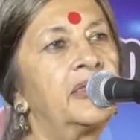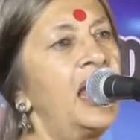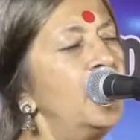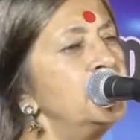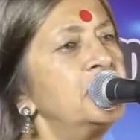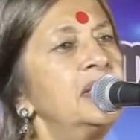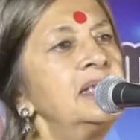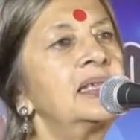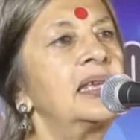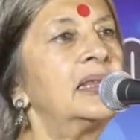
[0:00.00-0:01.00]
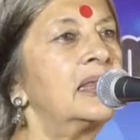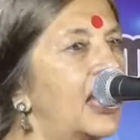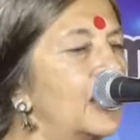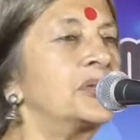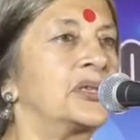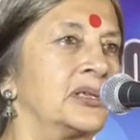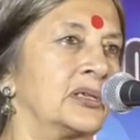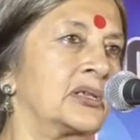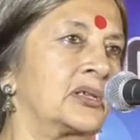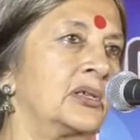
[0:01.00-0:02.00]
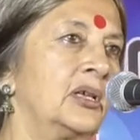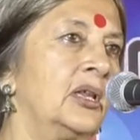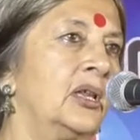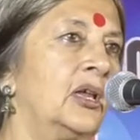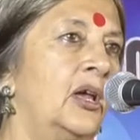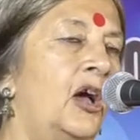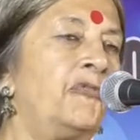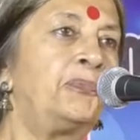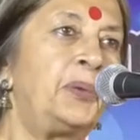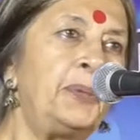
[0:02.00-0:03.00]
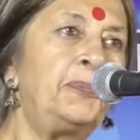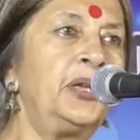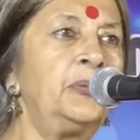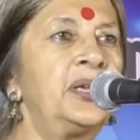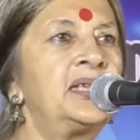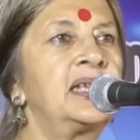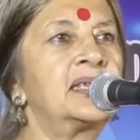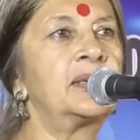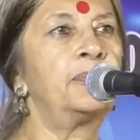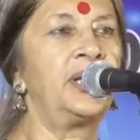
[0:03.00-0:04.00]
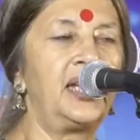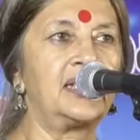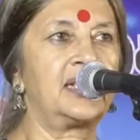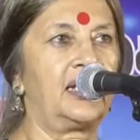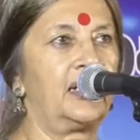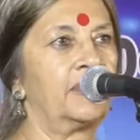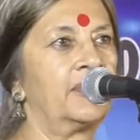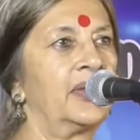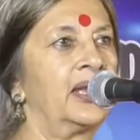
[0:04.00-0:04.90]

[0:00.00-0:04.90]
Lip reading: Thousands and thousands of people with disability